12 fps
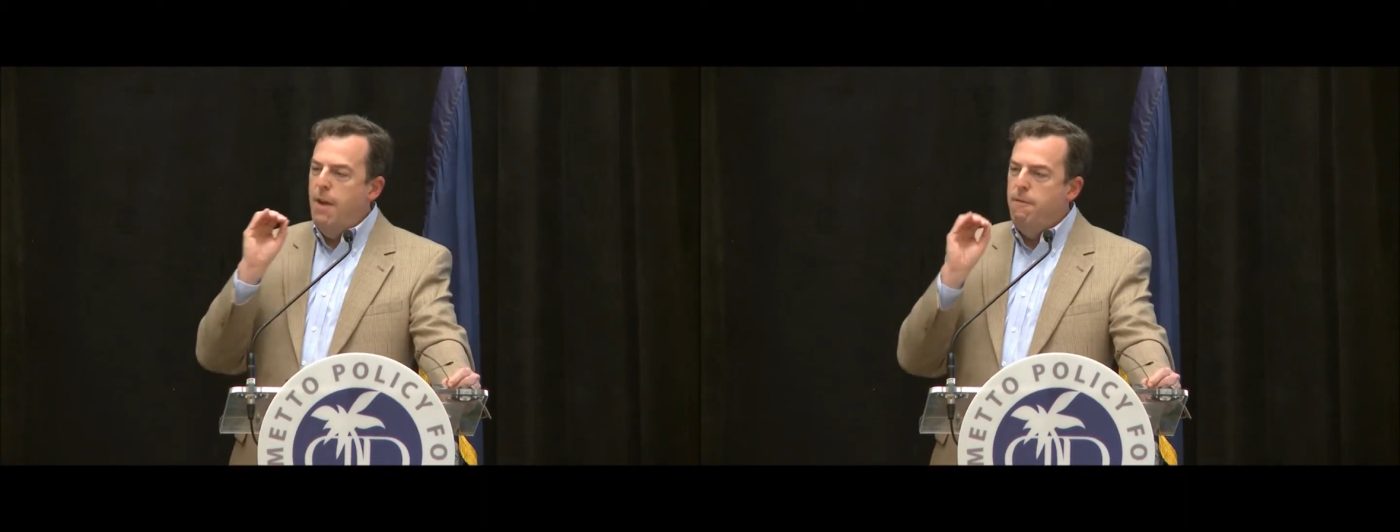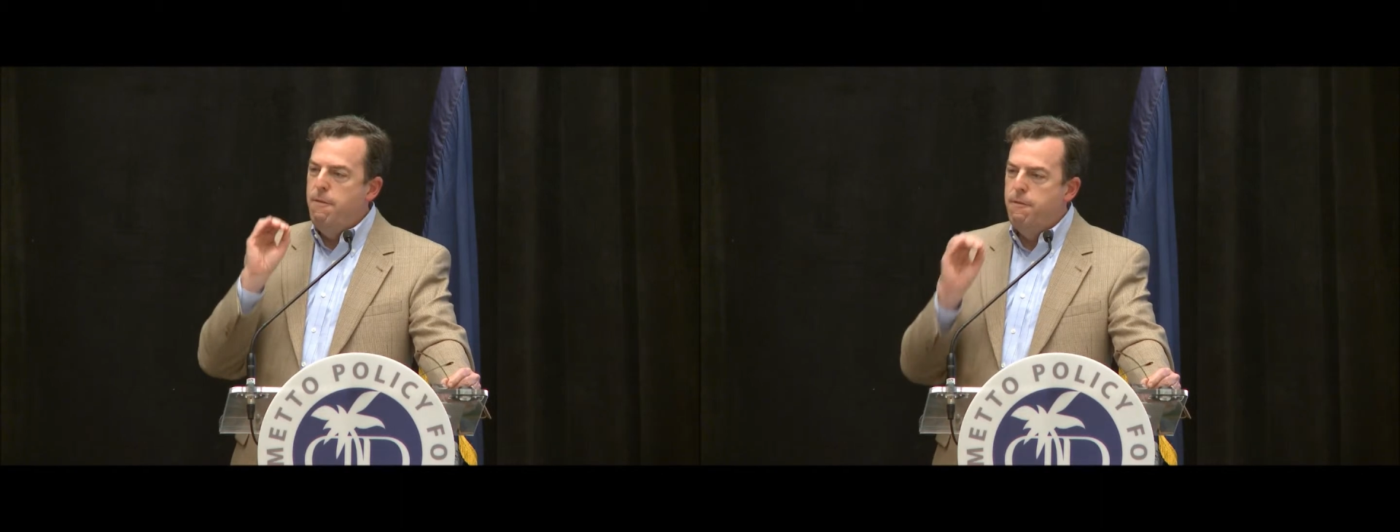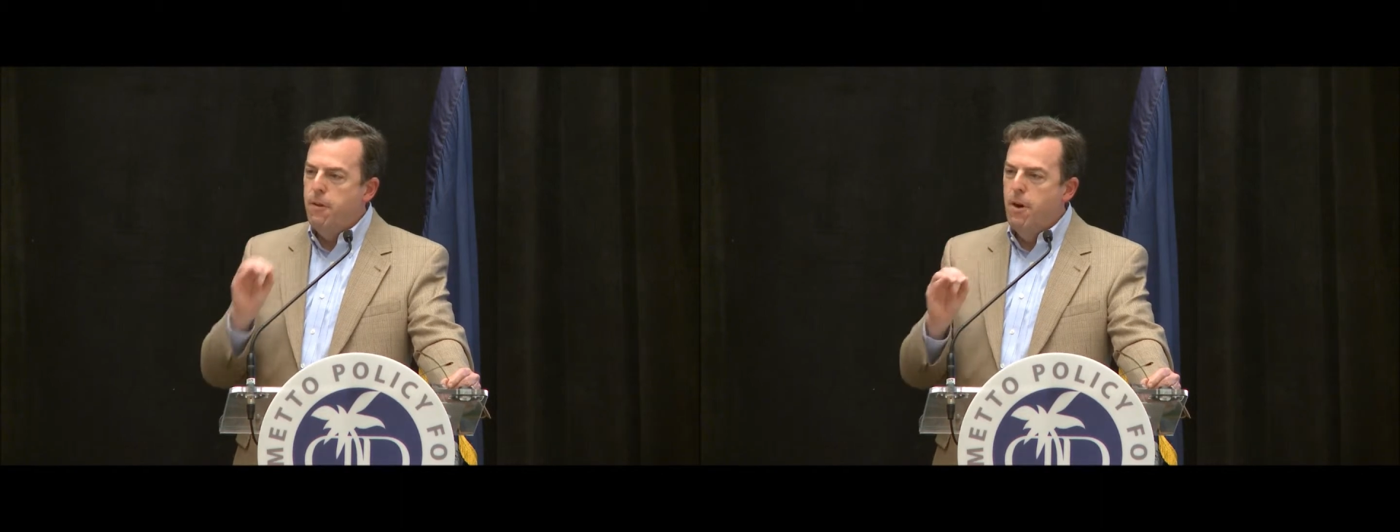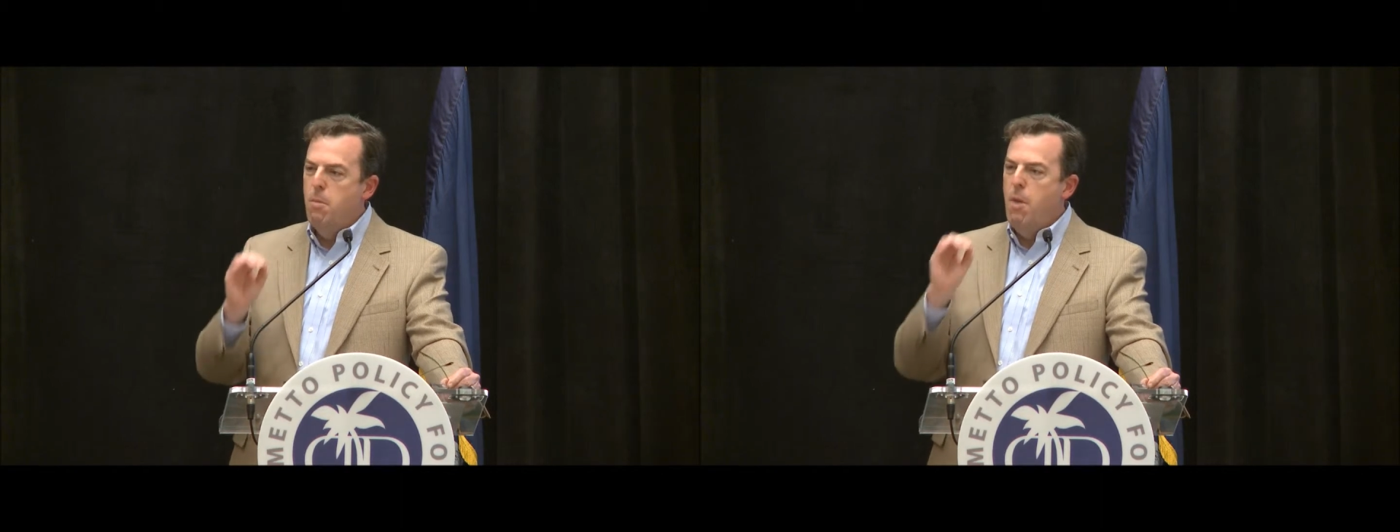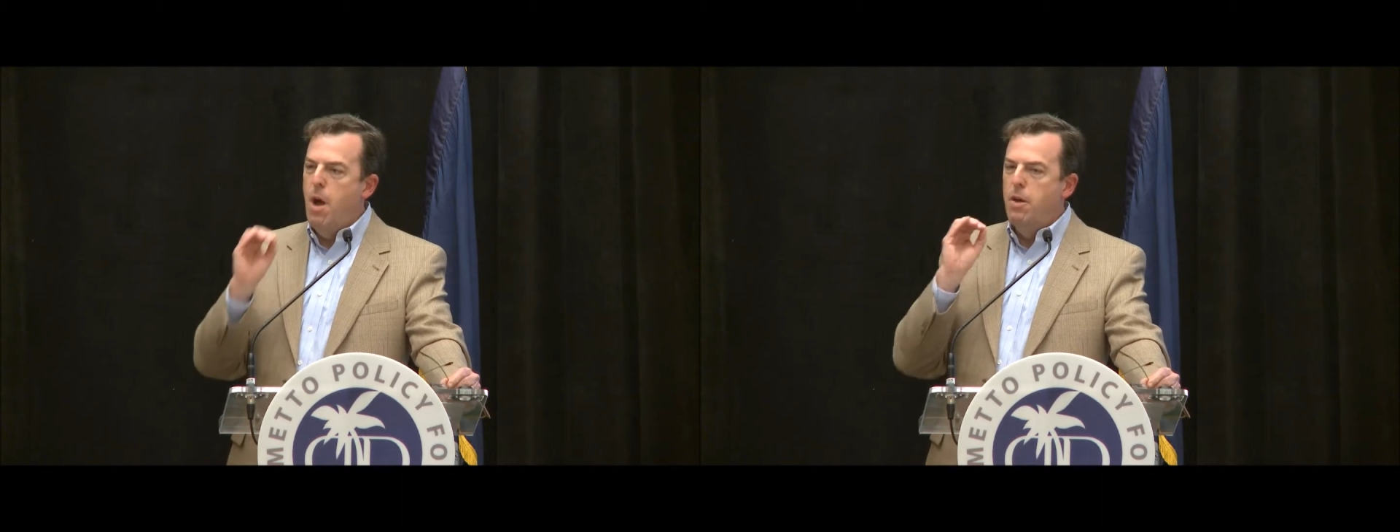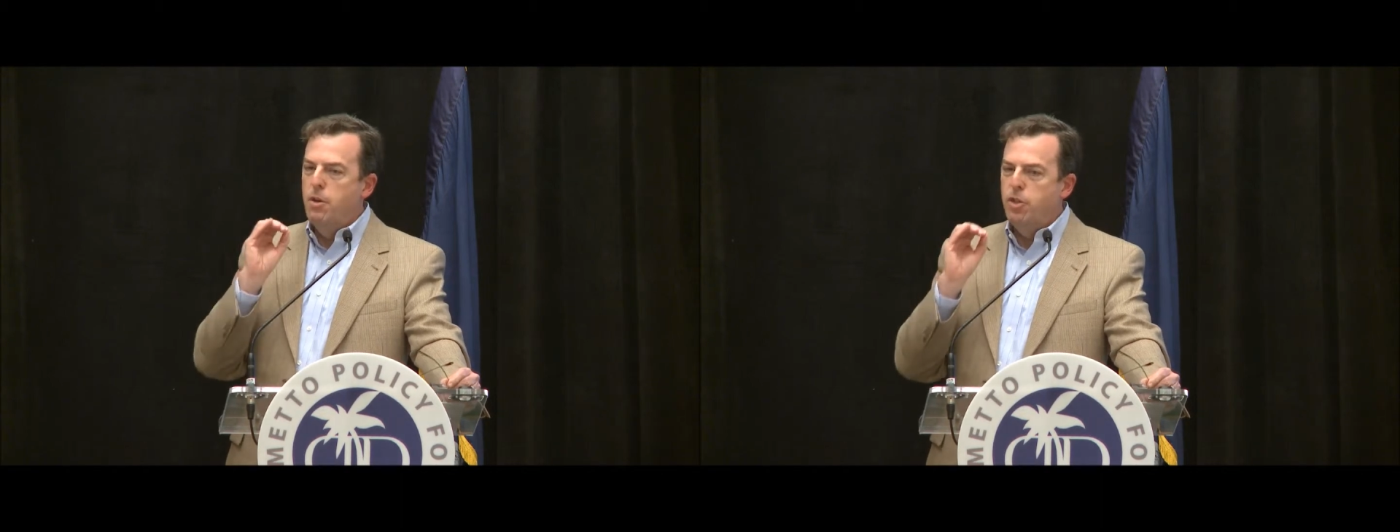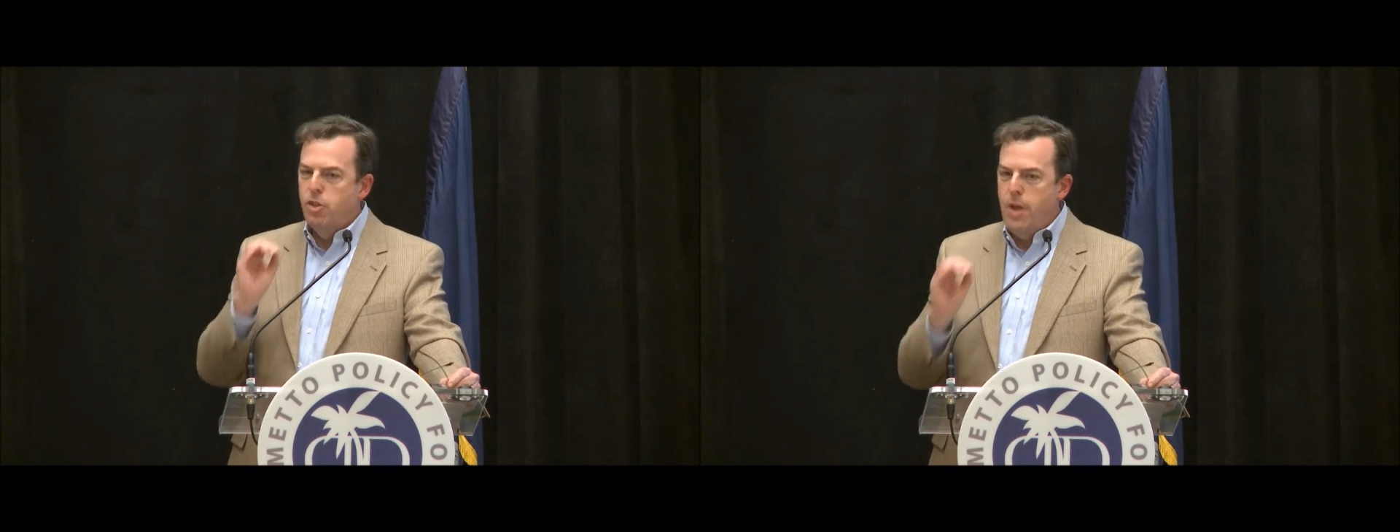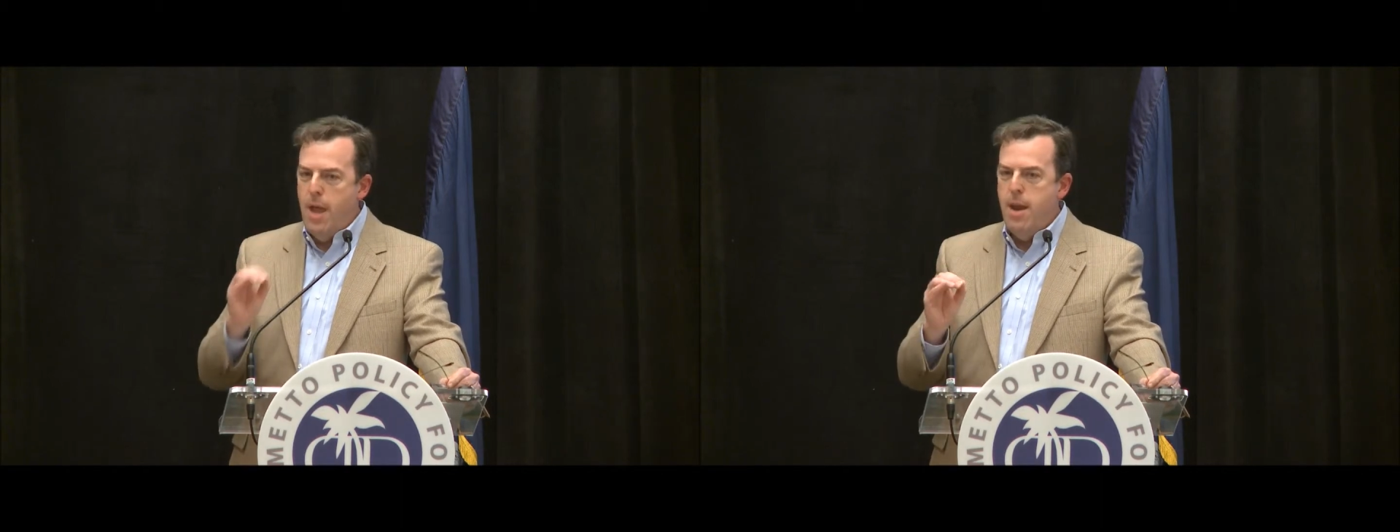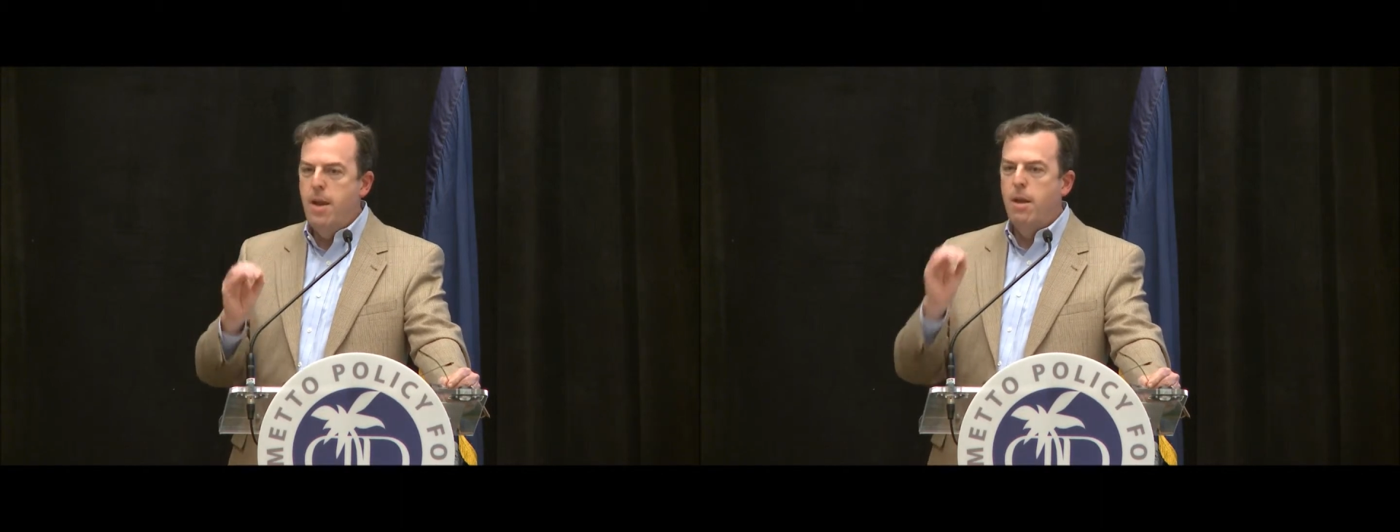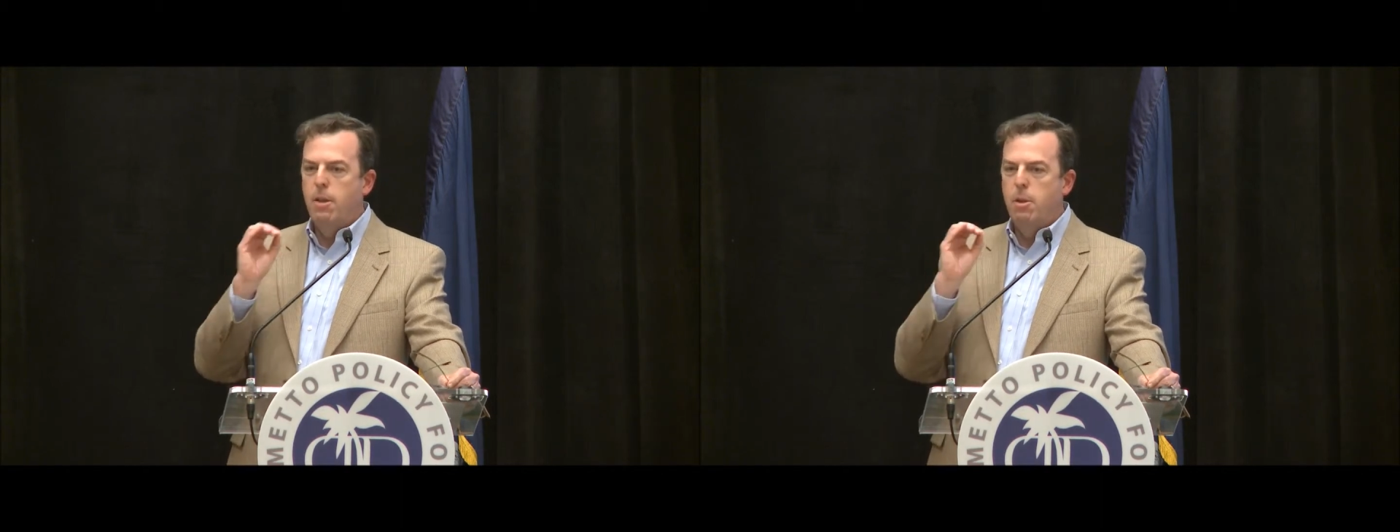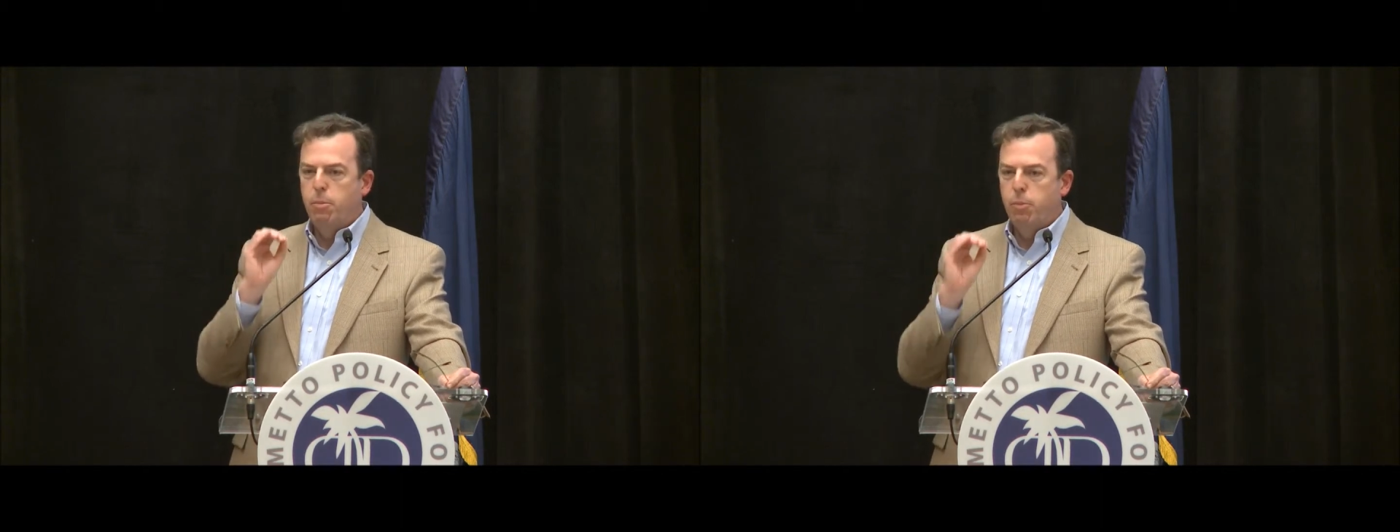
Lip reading: a firm understanding of the